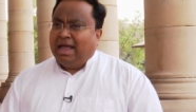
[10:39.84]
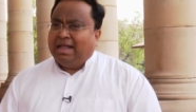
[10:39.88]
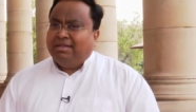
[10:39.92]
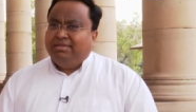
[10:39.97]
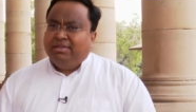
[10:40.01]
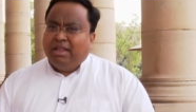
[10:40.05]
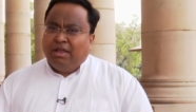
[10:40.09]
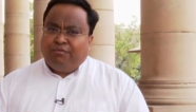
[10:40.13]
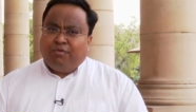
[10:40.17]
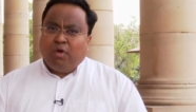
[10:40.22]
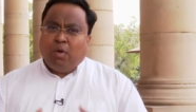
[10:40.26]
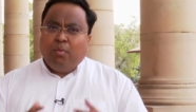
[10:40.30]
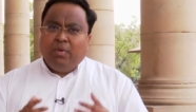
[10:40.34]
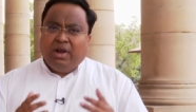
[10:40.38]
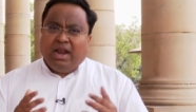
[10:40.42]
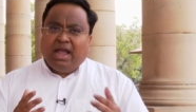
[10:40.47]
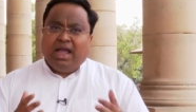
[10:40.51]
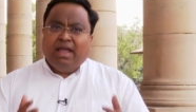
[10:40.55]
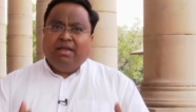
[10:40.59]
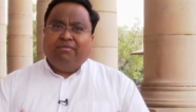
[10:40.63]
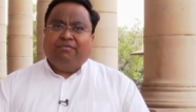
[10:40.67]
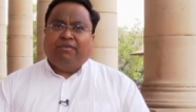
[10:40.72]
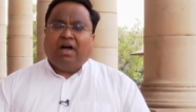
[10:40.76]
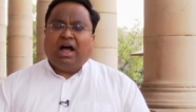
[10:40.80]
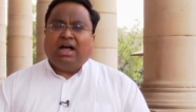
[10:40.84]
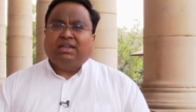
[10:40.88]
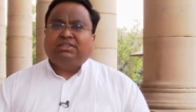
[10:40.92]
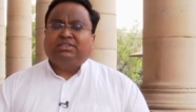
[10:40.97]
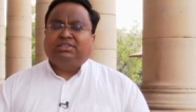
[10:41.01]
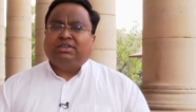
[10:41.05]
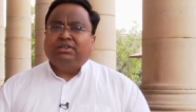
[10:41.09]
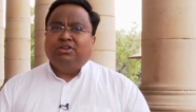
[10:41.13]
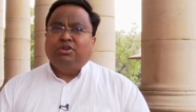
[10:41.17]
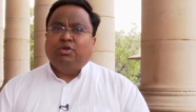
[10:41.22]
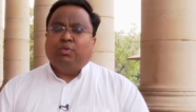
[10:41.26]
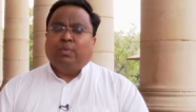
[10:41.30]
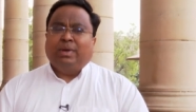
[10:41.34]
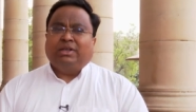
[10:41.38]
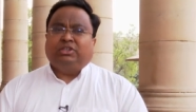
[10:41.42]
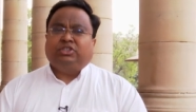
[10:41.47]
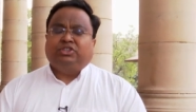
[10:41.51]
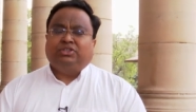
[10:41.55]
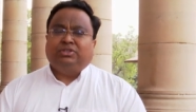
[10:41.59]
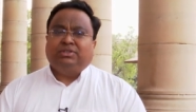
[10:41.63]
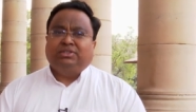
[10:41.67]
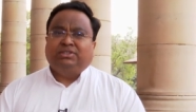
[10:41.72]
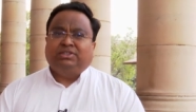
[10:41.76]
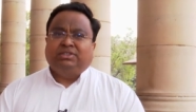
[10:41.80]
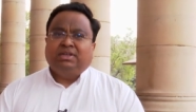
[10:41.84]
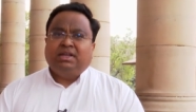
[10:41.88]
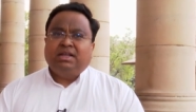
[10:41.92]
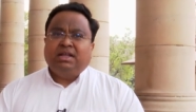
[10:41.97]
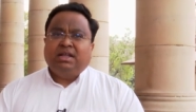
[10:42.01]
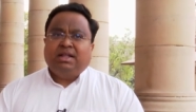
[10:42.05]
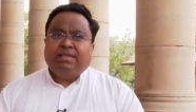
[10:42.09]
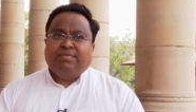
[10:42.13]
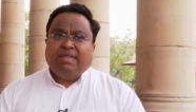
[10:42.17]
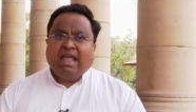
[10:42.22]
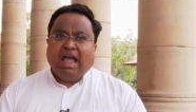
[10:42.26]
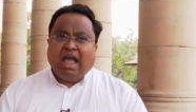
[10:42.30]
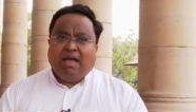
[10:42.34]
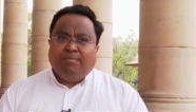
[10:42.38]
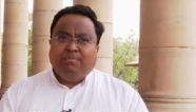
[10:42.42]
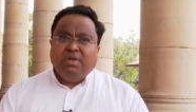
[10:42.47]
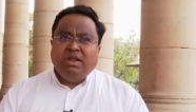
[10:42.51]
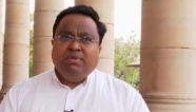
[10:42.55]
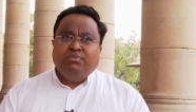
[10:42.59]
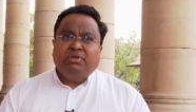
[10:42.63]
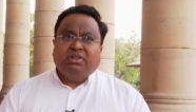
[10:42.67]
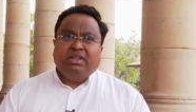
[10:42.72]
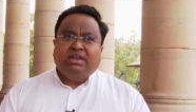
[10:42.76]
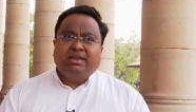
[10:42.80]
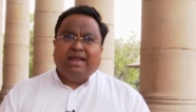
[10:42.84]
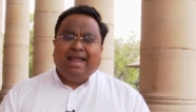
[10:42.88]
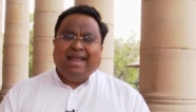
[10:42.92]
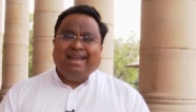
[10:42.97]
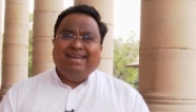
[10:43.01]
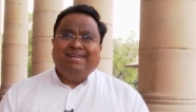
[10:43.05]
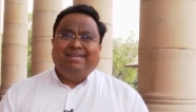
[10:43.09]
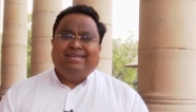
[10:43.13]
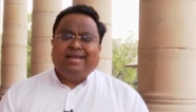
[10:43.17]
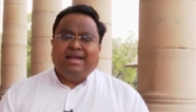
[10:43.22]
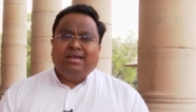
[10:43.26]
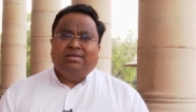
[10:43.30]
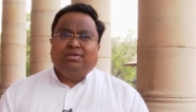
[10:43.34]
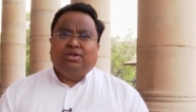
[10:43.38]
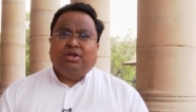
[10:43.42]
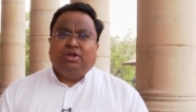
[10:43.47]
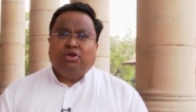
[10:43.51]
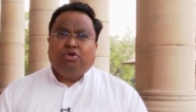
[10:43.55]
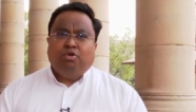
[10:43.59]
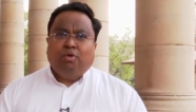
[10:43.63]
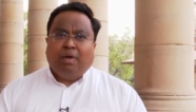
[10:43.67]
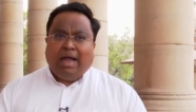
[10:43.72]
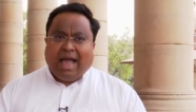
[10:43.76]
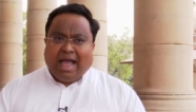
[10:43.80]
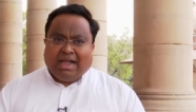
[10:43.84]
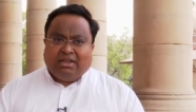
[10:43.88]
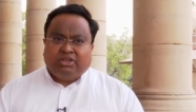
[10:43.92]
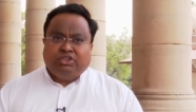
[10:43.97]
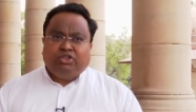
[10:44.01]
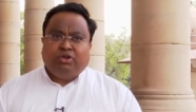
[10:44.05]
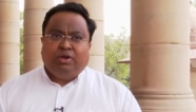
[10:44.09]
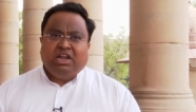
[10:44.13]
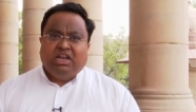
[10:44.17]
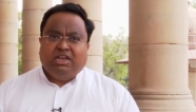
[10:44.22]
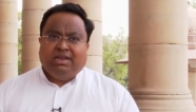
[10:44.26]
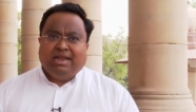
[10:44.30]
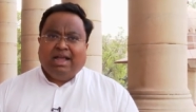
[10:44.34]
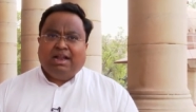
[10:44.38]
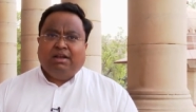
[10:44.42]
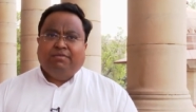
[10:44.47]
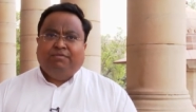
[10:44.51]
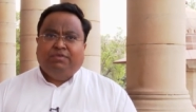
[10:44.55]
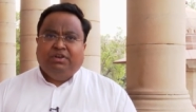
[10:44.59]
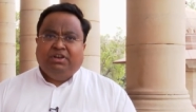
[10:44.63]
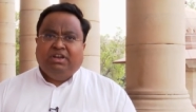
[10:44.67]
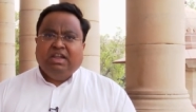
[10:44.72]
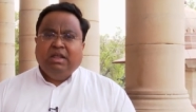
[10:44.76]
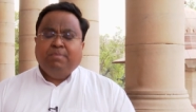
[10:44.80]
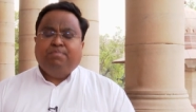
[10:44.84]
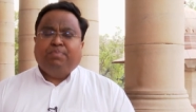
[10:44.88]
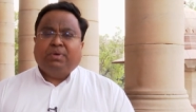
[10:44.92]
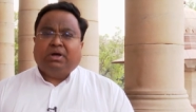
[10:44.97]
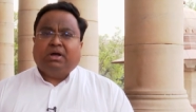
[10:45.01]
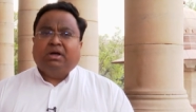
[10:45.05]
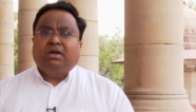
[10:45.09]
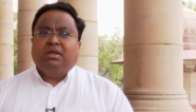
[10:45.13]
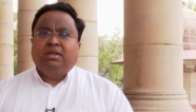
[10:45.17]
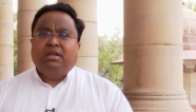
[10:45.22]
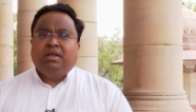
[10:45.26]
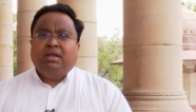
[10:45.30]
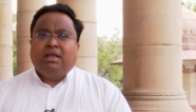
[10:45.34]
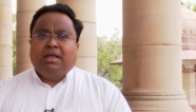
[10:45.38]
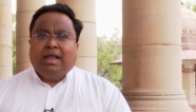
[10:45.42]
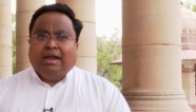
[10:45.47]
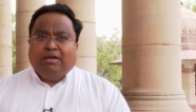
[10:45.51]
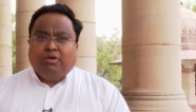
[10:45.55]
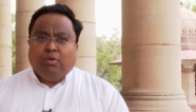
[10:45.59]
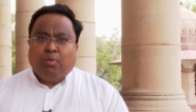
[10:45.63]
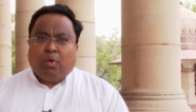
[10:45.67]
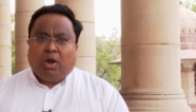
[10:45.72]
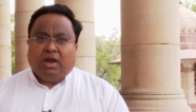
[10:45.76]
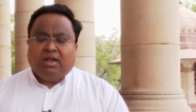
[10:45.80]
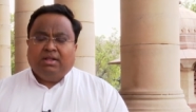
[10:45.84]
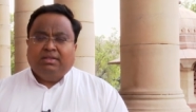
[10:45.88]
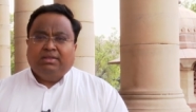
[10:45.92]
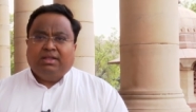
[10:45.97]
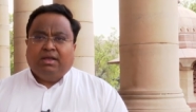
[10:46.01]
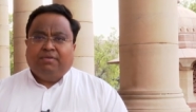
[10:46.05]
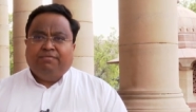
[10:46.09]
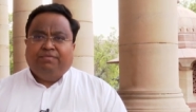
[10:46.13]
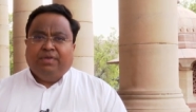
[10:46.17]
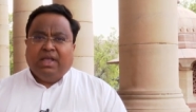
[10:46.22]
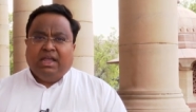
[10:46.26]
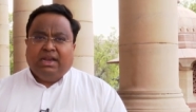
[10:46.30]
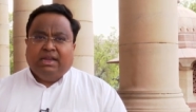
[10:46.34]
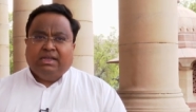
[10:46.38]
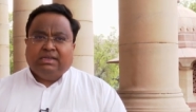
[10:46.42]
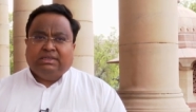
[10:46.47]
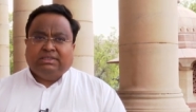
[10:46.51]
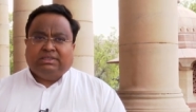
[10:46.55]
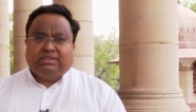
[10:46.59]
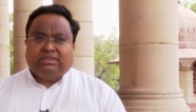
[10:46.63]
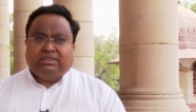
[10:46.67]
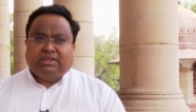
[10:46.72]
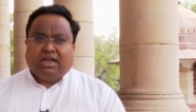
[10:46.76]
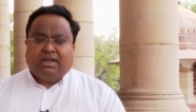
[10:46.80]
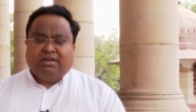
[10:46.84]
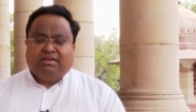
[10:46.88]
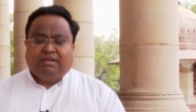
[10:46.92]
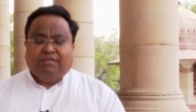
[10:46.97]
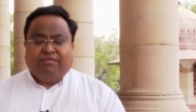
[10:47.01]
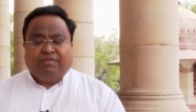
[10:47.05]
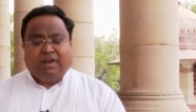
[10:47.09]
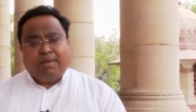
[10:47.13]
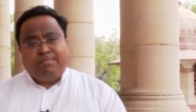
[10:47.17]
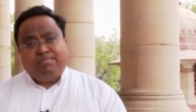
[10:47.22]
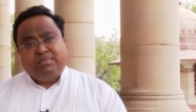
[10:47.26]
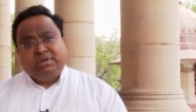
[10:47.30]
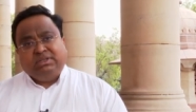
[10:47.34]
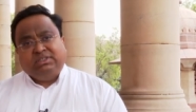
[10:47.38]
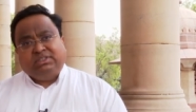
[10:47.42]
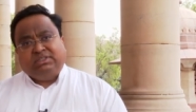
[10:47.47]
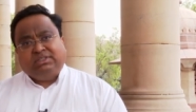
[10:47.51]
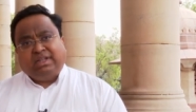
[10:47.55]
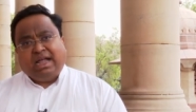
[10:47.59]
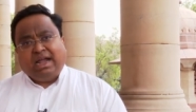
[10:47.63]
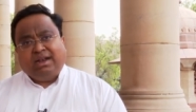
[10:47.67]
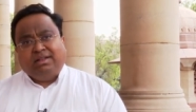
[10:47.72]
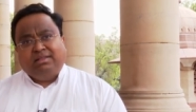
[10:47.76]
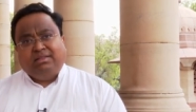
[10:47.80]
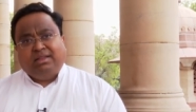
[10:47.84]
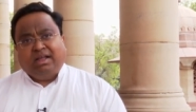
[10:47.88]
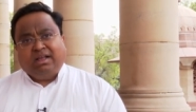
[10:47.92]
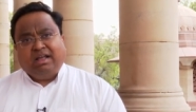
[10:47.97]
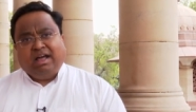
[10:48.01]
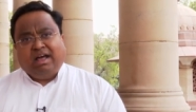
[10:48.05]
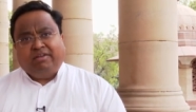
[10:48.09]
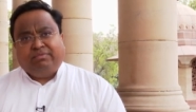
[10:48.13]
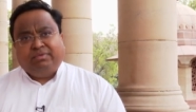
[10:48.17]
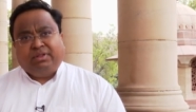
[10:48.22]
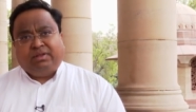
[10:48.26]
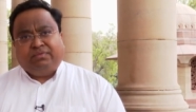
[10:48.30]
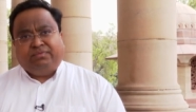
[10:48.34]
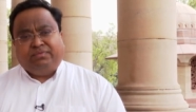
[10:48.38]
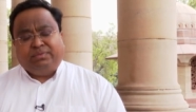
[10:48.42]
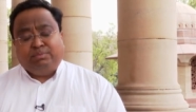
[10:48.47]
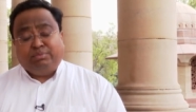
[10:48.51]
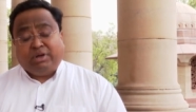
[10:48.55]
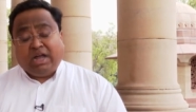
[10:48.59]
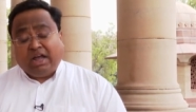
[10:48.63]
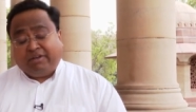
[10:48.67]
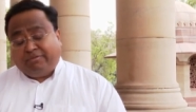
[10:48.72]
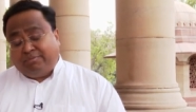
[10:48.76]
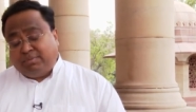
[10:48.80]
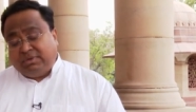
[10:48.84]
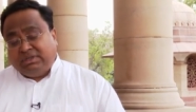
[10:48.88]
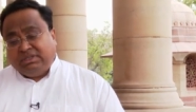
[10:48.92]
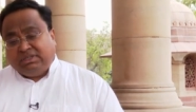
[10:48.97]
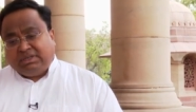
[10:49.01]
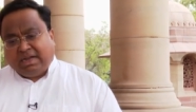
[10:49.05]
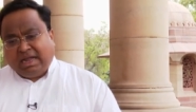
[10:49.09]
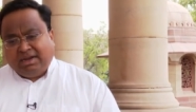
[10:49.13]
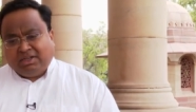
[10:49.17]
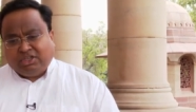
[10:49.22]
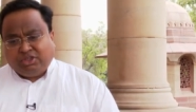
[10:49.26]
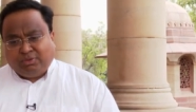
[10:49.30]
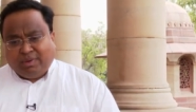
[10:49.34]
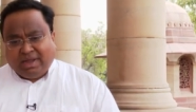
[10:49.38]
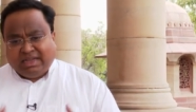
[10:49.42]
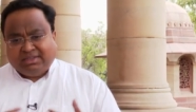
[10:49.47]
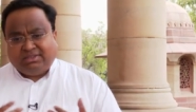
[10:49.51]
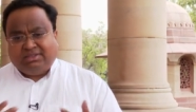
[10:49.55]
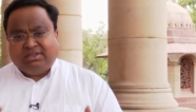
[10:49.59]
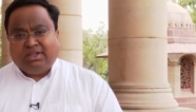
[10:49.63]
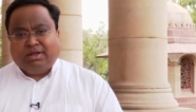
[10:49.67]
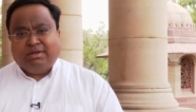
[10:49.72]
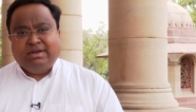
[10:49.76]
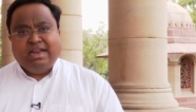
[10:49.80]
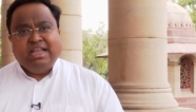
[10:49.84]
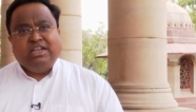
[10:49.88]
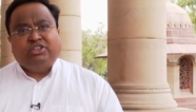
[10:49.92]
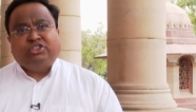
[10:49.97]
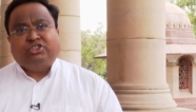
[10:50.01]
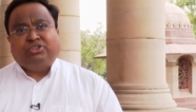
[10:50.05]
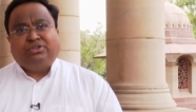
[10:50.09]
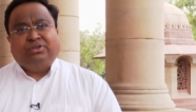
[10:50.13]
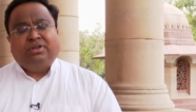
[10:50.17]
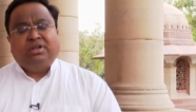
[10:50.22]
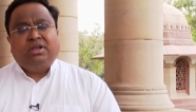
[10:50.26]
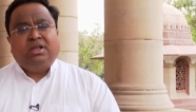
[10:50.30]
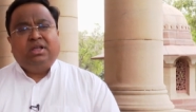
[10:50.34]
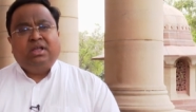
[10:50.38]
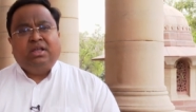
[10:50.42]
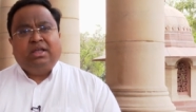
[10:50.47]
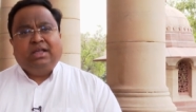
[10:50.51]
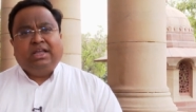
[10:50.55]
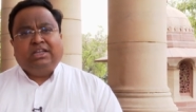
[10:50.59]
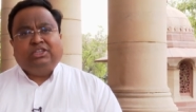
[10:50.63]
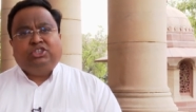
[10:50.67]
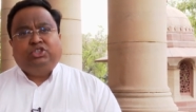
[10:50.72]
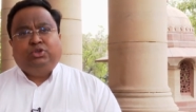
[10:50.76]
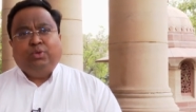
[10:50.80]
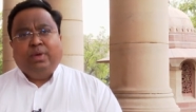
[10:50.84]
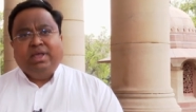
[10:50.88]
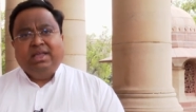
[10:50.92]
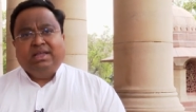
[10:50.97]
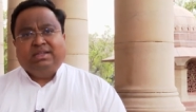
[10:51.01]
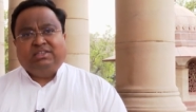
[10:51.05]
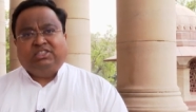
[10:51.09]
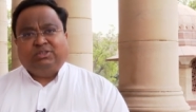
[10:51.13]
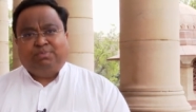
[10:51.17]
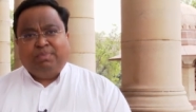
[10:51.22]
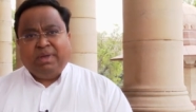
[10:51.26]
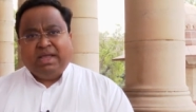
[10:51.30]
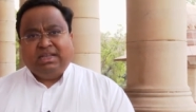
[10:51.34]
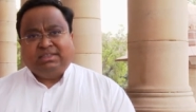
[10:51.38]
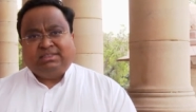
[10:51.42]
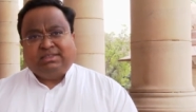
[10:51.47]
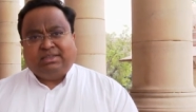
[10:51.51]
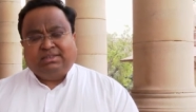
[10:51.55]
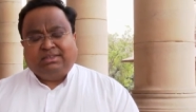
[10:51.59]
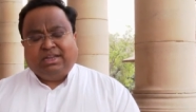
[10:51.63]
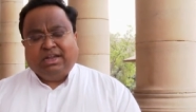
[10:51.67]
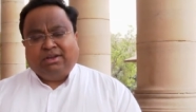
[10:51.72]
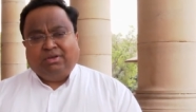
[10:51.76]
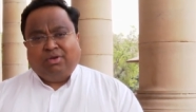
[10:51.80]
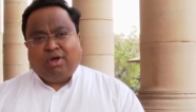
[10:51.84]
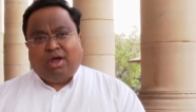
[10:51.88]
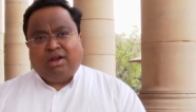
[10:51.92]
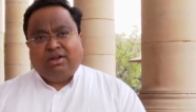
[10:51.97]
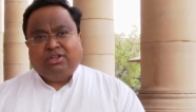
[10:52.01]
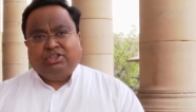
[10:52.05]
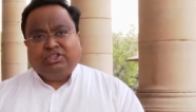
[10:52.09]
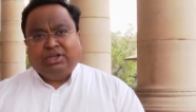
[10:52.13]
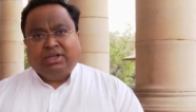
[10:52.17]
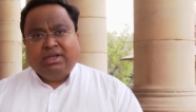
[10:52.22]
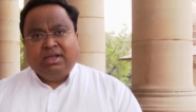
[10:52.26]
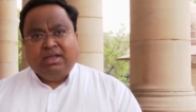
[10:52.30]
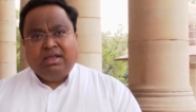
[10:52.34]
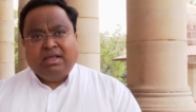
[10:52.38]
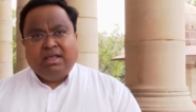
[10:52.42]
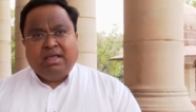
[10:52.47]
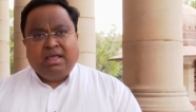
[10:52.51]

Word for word: And therefore, when I have asked certain questions, they have been with an intent to actually delve deeper into what are the various uh, developments that the, gov the government and as well as the nation is doing in space and technology.